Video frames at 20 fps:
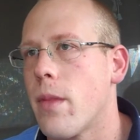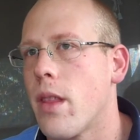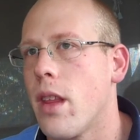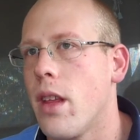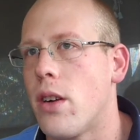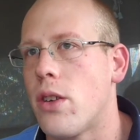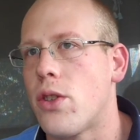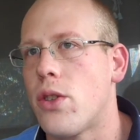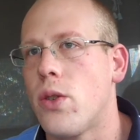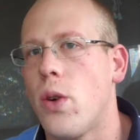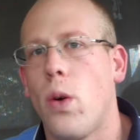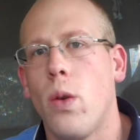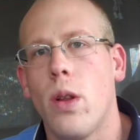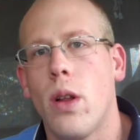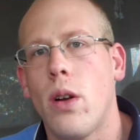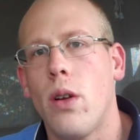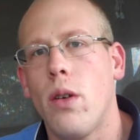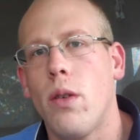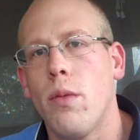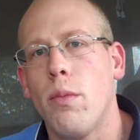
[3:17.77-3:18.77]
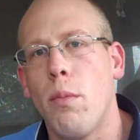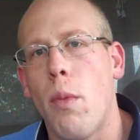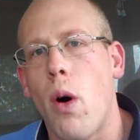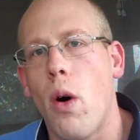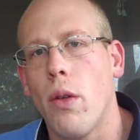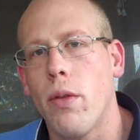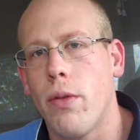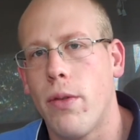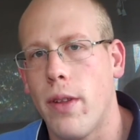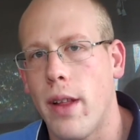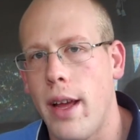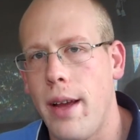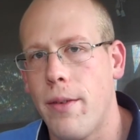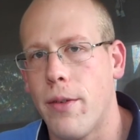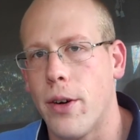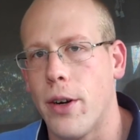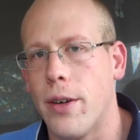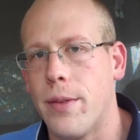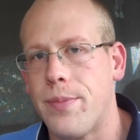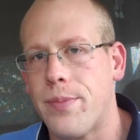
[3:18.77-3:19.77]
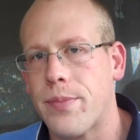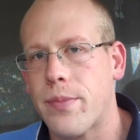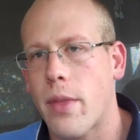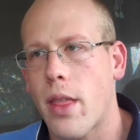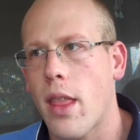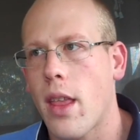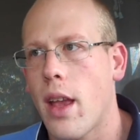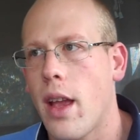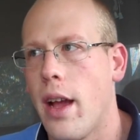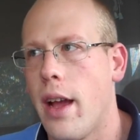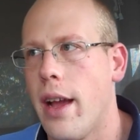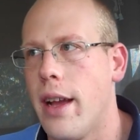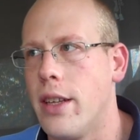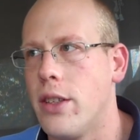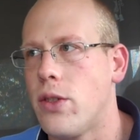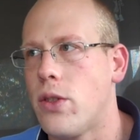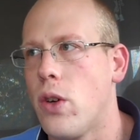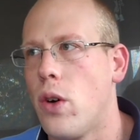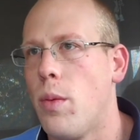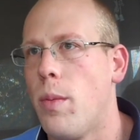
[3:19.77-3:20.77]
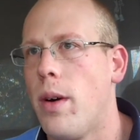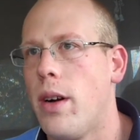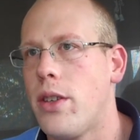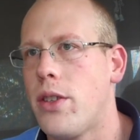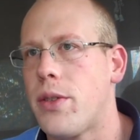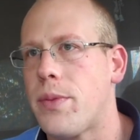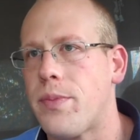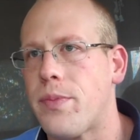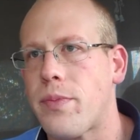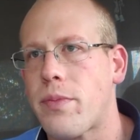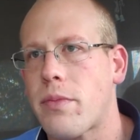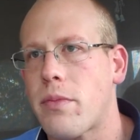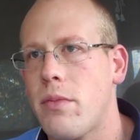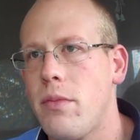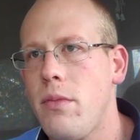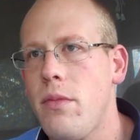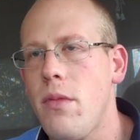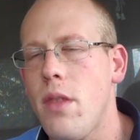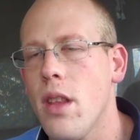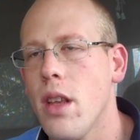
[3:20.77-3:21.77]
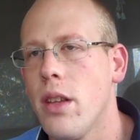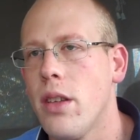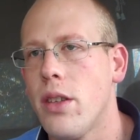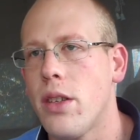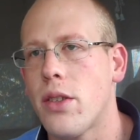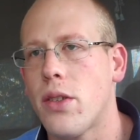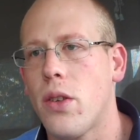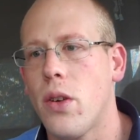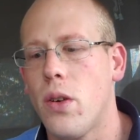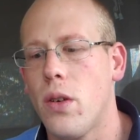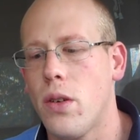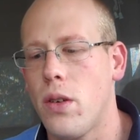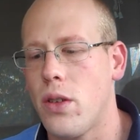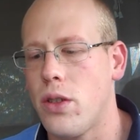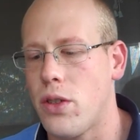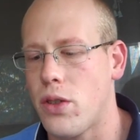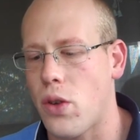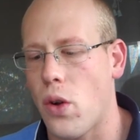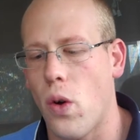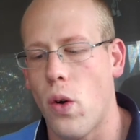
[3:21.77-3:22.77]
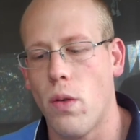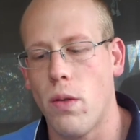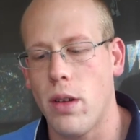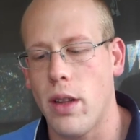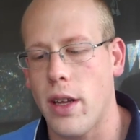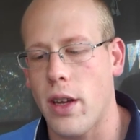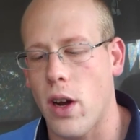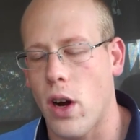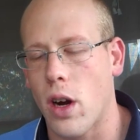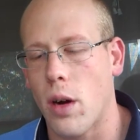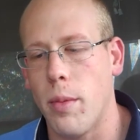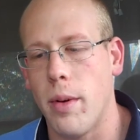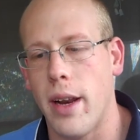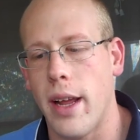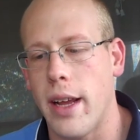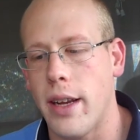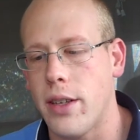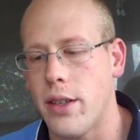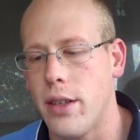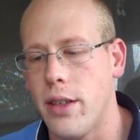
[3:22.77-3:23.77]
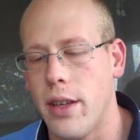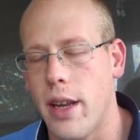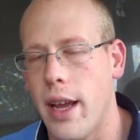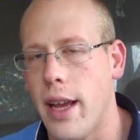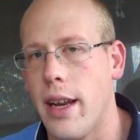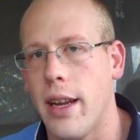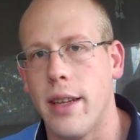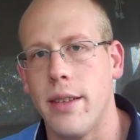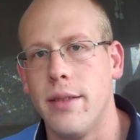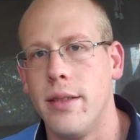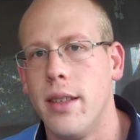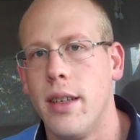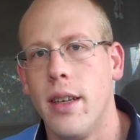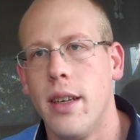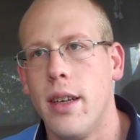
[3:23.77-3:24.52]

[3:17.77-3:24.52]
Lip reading: There's so little malt flavor and so much just overly carbonated